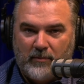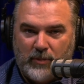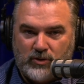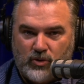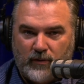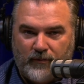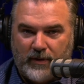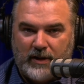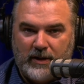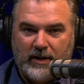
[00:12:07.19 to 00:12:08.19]
But
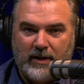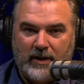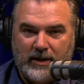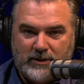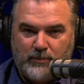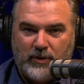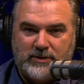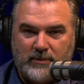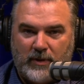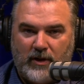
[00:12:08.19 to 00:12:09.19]
truthfully, he's put
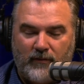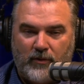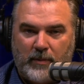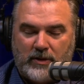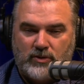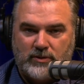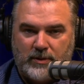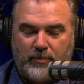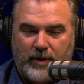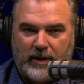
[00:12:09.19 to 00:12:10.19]
some careful measures
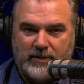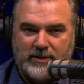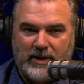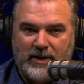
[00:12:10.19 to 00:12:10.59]
in place.